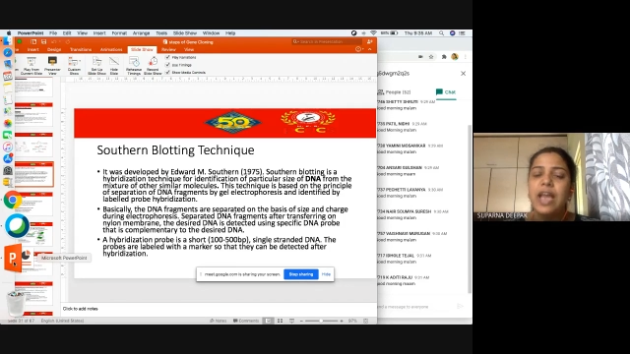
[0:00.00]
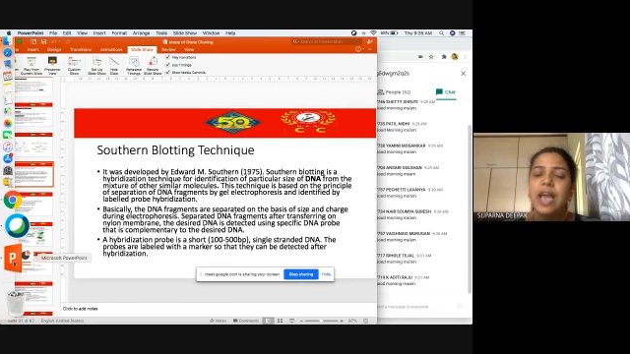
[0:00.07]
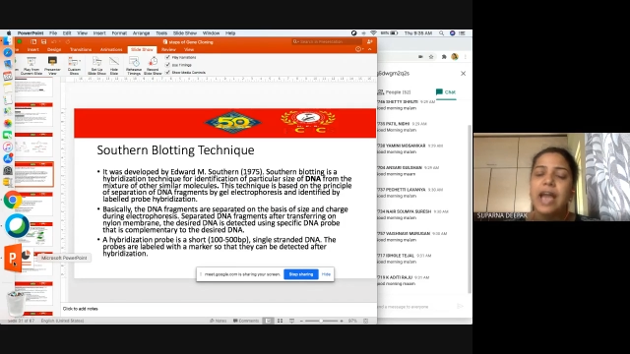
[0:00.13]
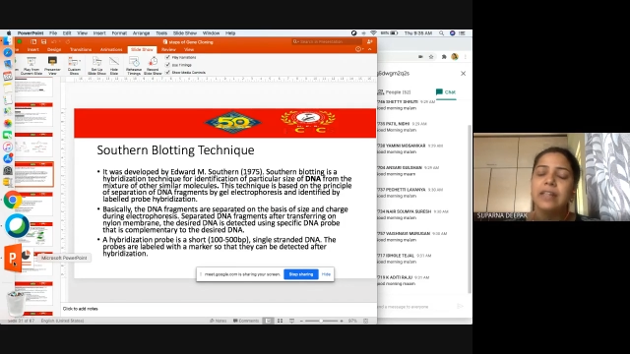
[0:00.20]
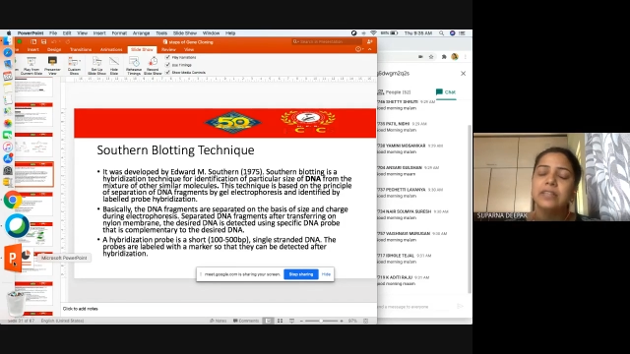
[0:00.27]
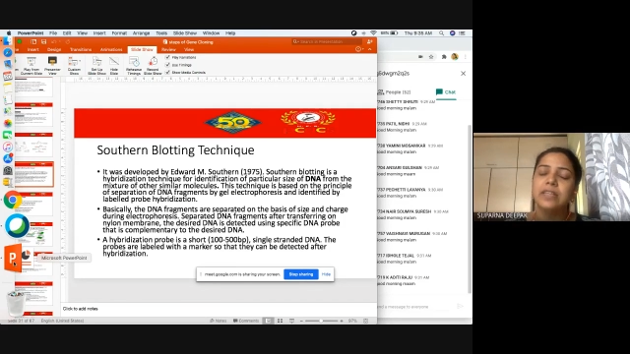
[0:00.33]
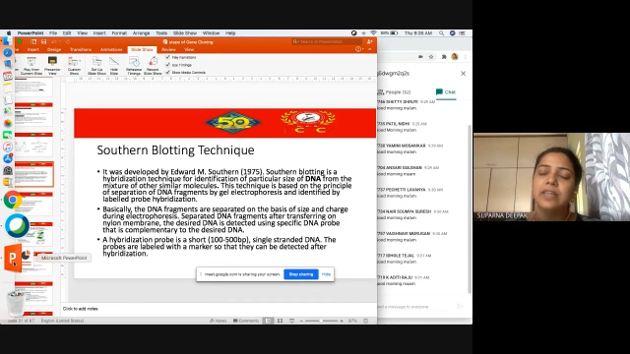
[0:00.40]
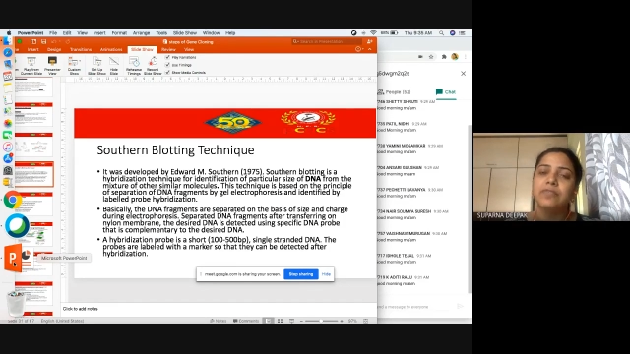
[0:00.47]

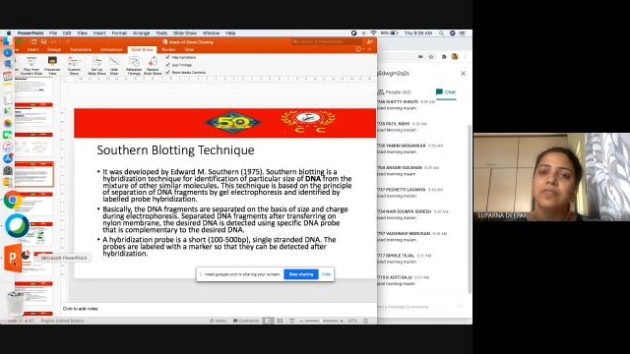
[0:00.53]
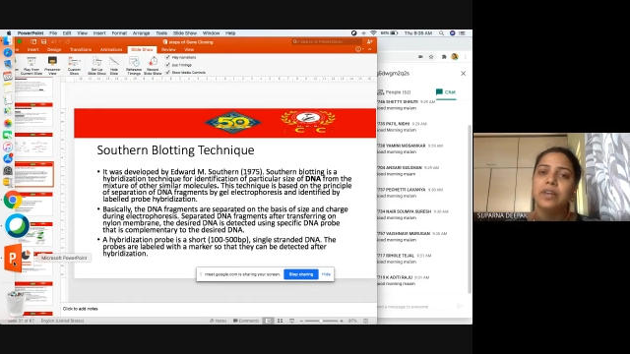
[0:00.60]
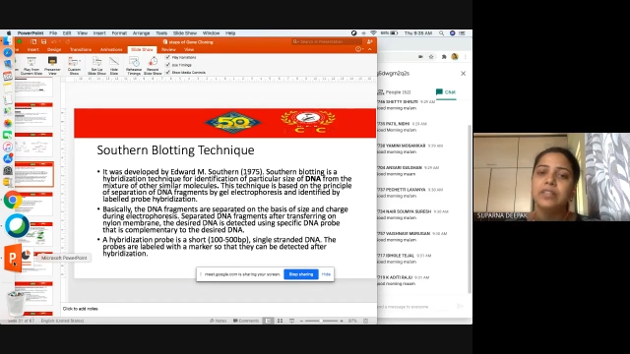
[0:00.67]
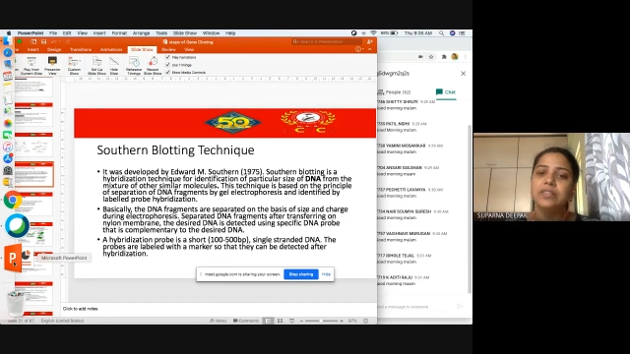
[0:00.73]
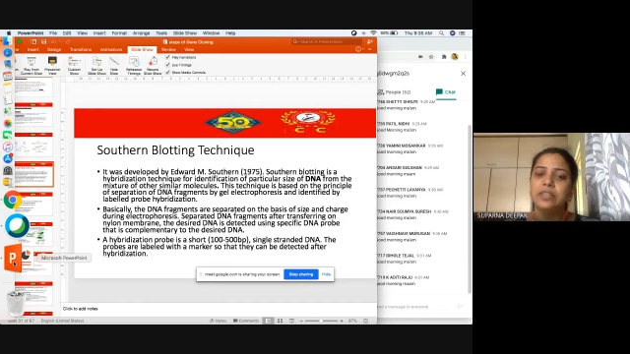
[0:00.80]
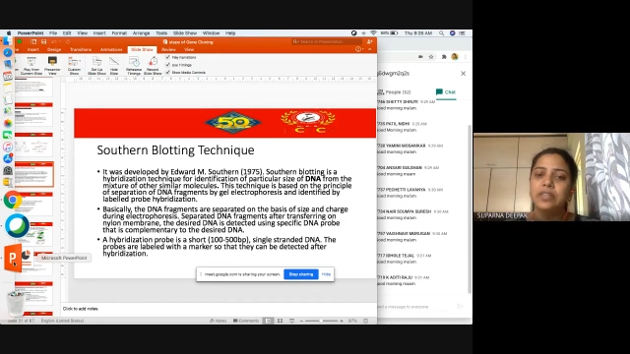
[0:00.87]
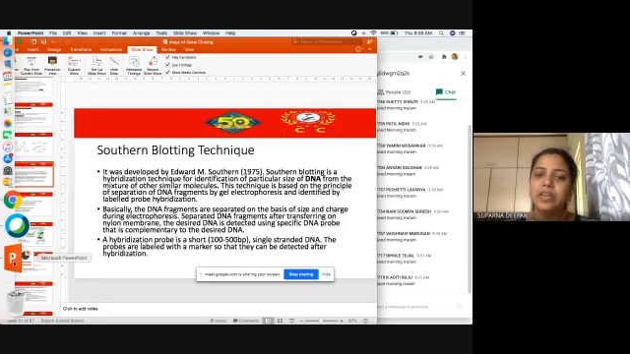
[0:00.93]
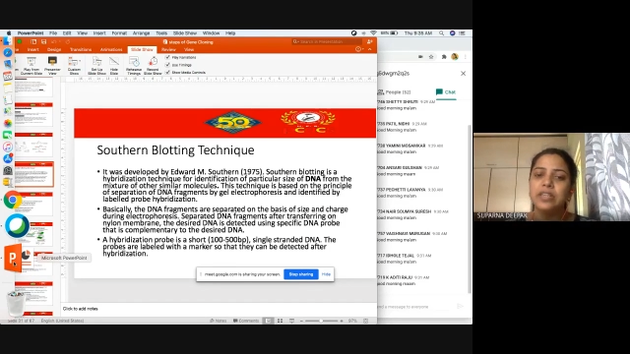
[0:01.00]
and then
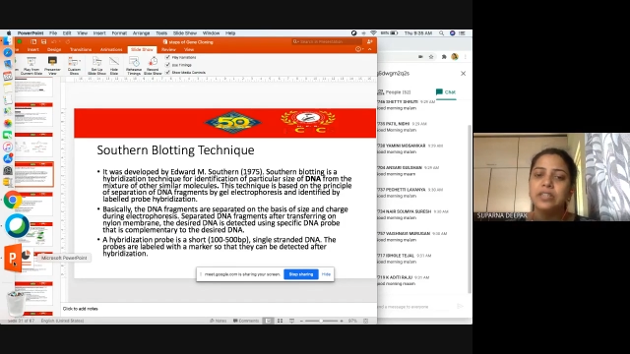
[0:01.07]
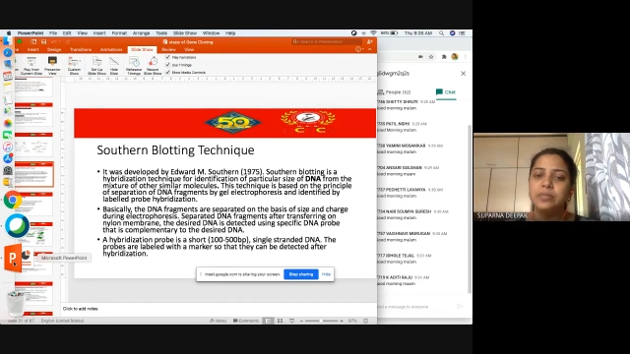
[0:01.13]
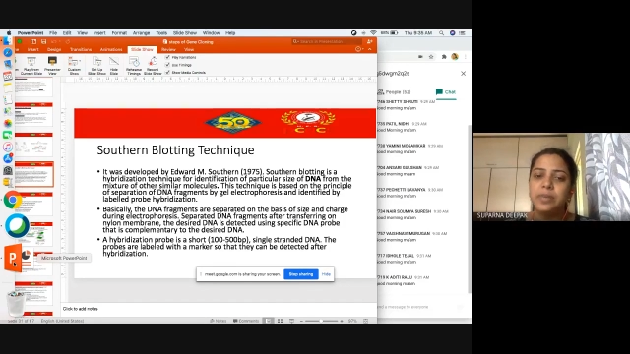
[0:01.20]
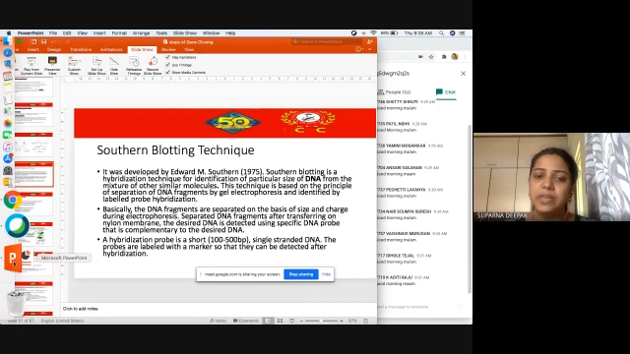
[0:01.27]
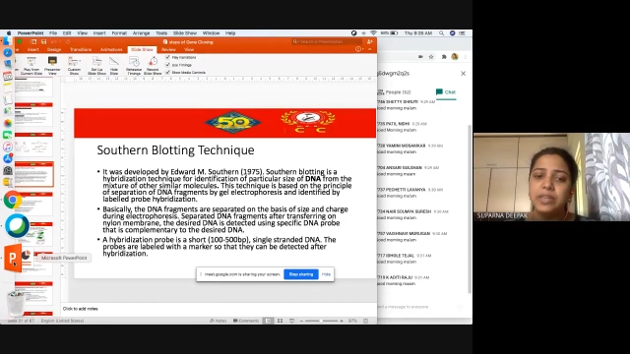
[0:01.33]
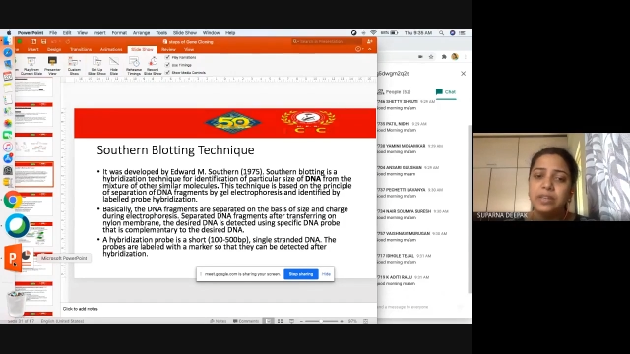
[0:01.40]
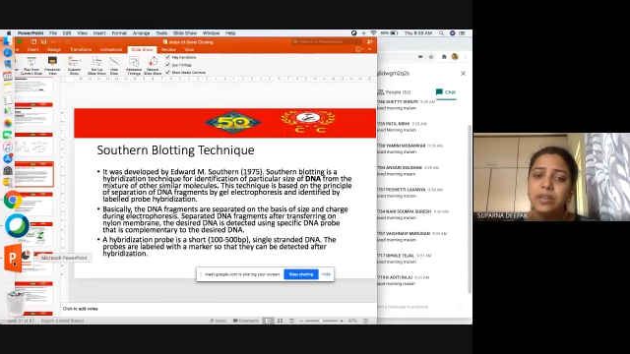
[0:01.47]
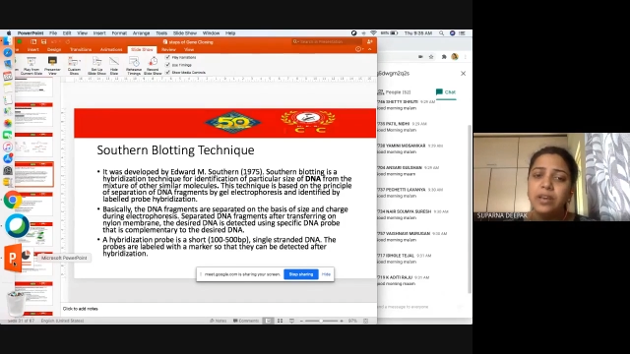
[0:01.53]
once it has
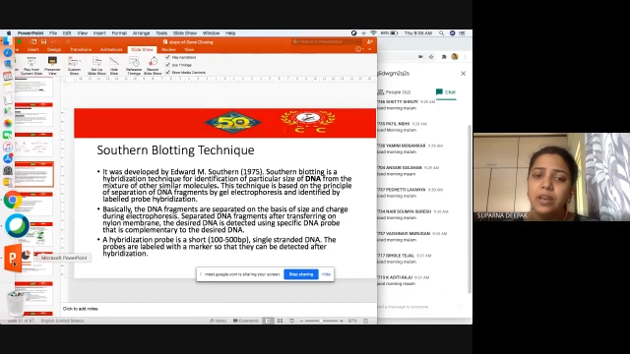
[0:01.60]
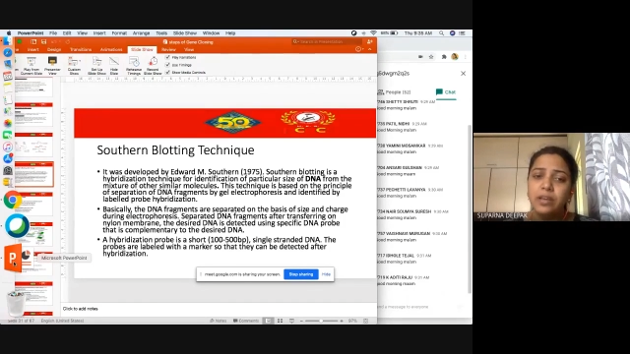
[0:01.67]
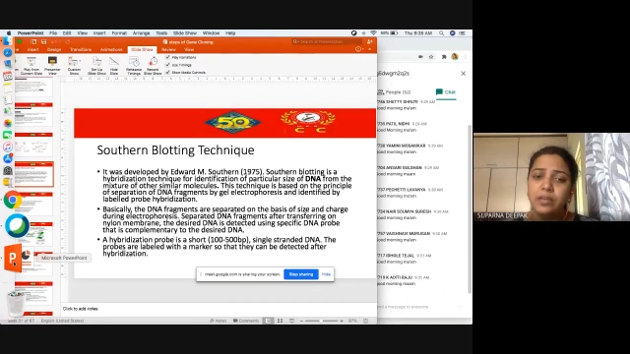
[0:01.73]
been